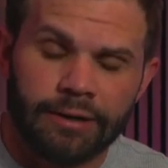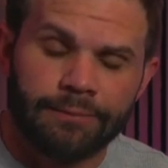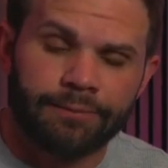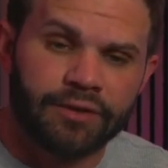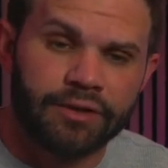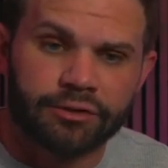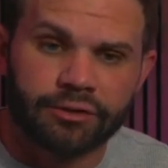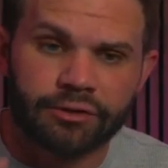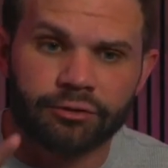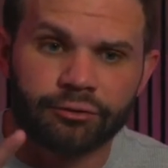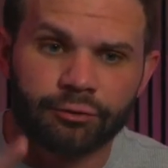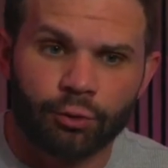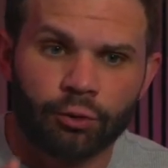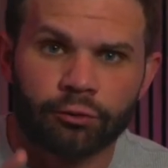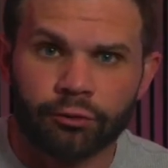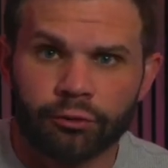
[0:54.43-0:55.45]
these are the
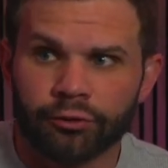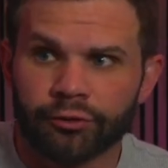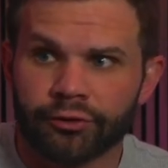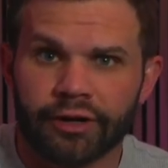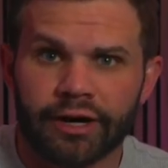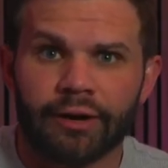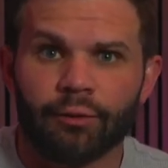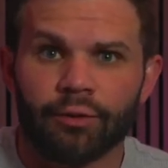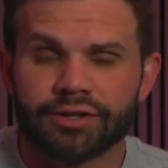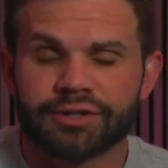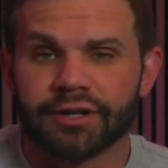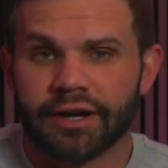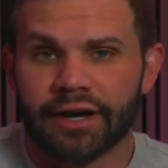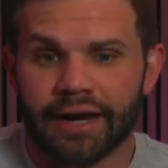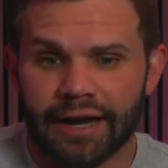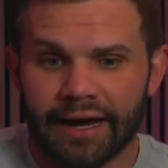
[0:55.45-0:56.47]
4 rules that I wish that
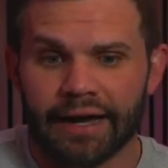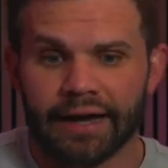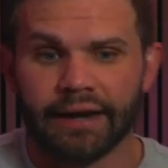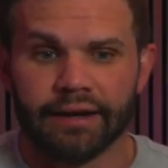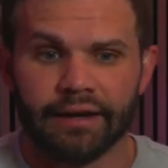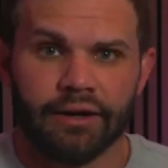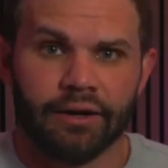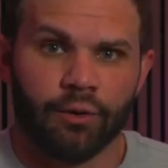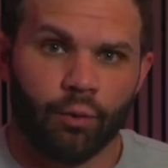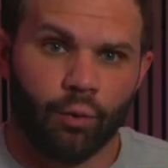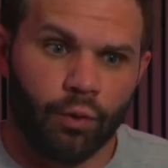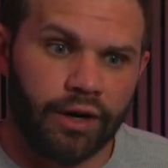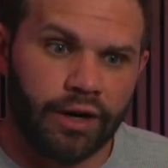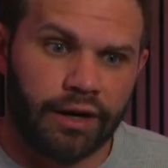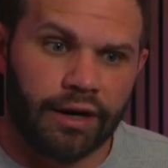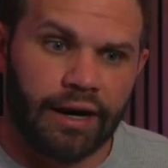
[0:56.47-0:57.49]
I had
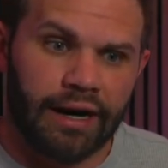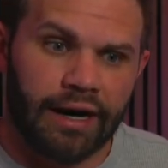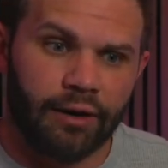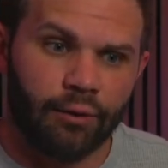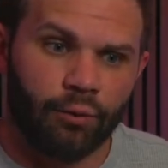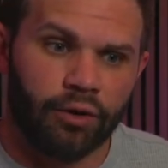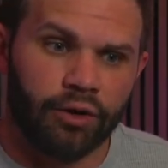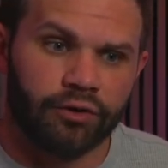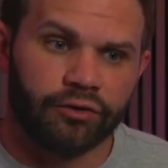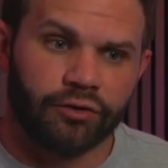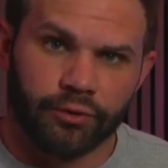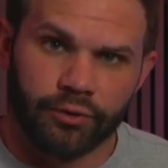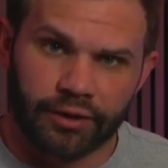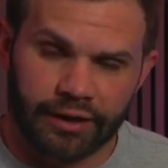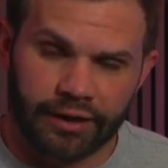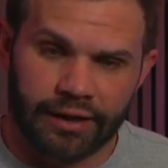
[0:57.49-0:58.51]
when I was doing it.